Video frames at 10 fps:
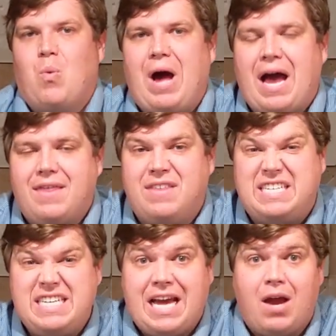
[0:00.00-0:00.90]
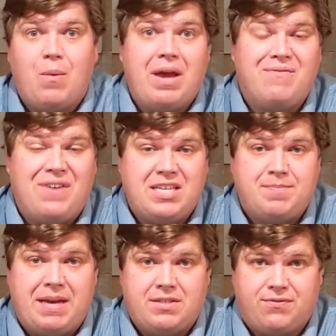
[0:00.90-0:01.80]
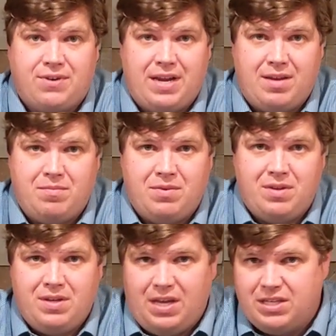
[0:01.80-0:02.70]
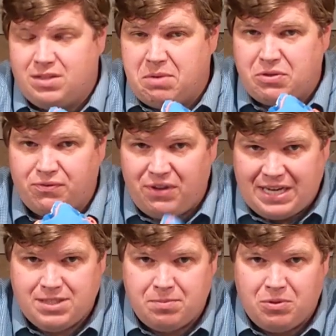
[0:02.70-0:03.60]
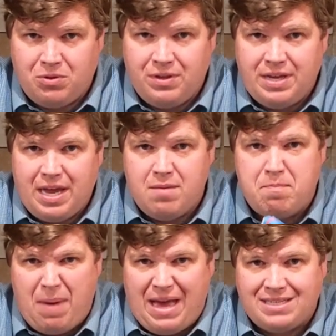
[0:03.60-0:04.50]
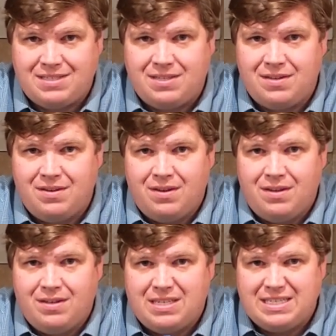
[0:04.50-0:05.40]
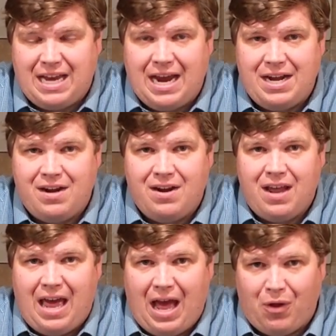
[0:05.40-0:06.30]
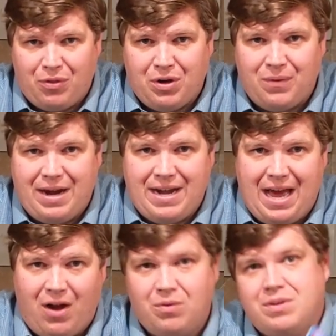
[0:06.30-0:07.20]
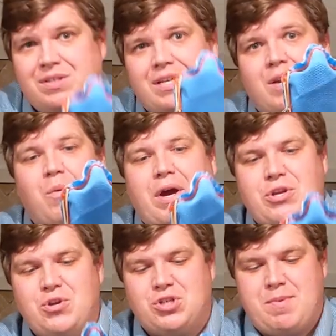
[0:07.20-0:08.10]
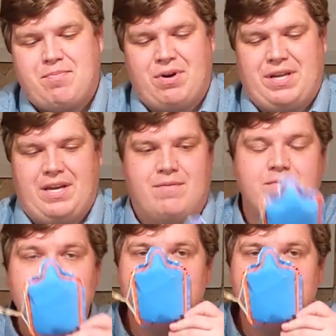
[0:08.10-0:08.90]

why the DIY face mask frame is the most flexible and best design out there right now, and why you should be printing it.